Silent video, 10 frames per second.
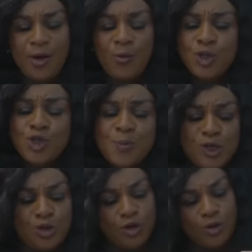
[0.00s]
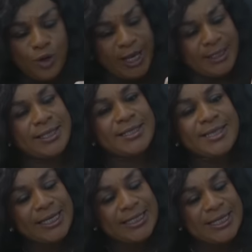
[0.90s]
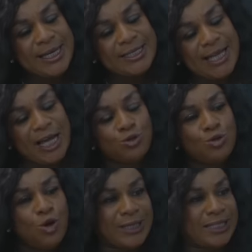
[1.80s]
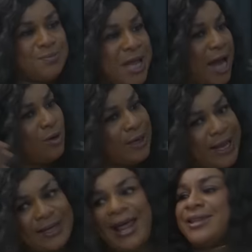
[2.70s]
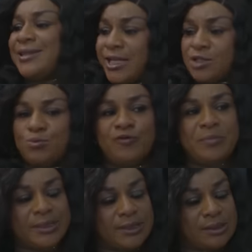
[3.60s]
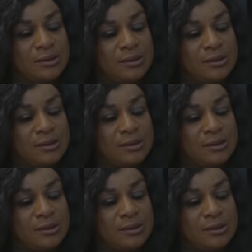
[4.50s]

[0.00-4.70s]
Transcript: What do you mean you don't know yet? It's getting late, and you know that me, I don't like night movements.